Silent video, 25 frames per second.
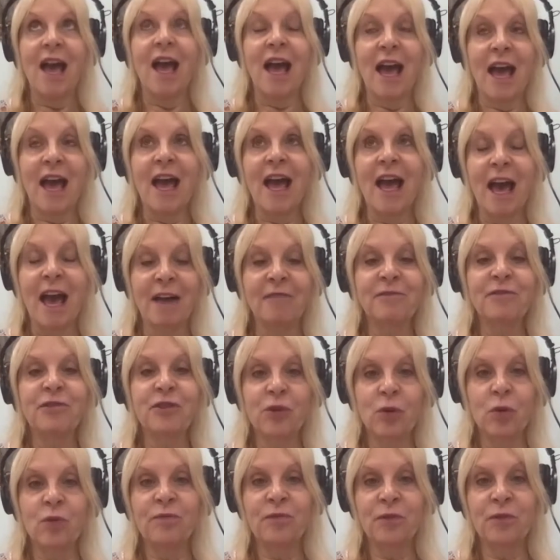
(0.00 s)
After
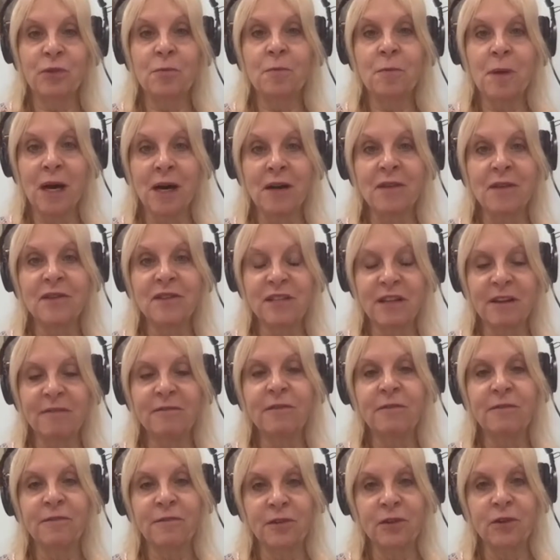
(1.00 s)
a few
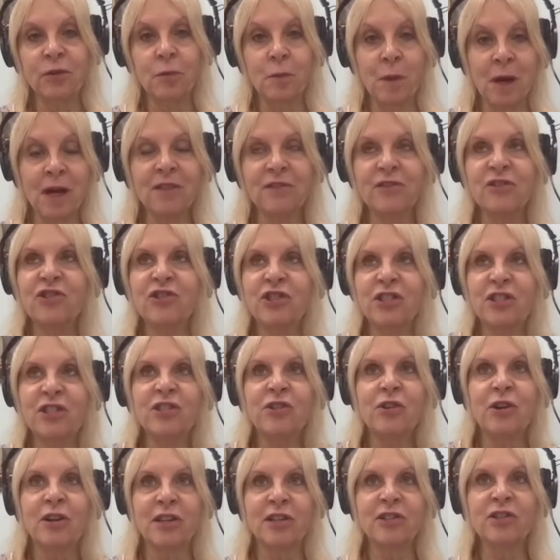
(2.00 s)
months, she
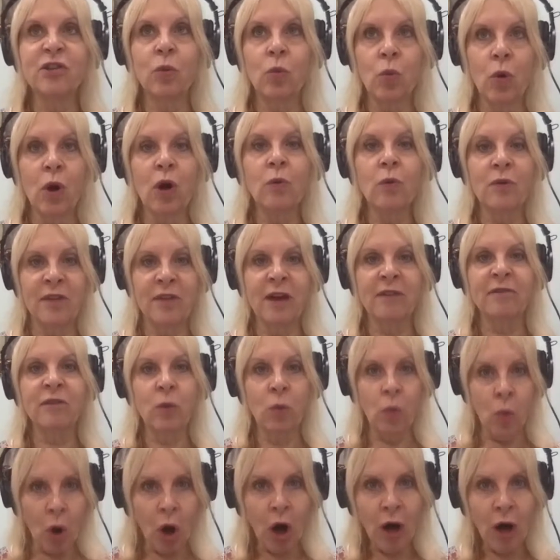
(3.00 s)
started to walk without the
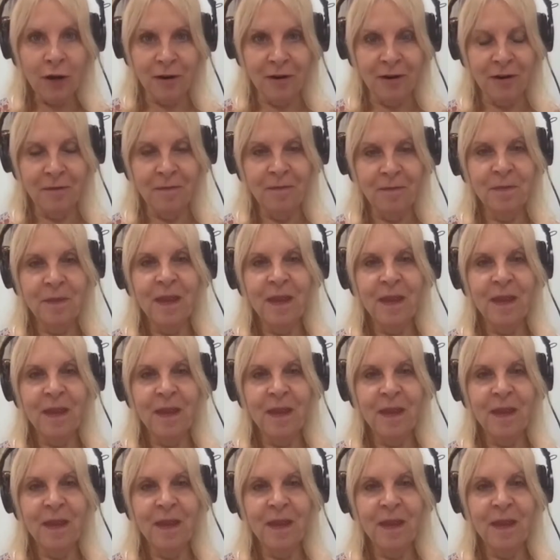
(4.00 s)
walker.